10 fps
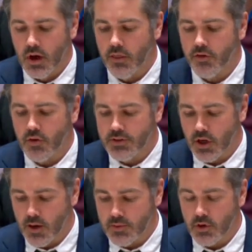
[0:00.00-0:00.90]
and 3
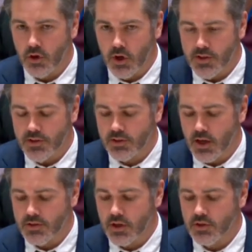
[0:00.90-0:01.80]
times the United
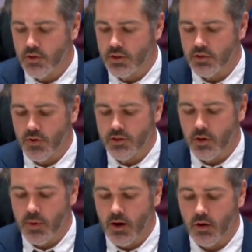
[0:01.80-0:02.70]
States has used its
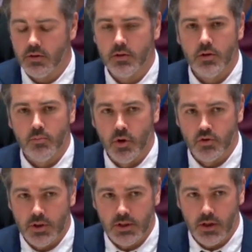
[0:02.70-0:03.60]
veto power,
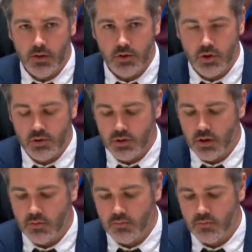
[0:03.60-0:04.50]
most recently this
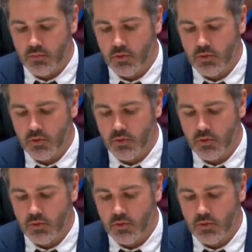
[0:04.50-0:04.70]
Tuesday.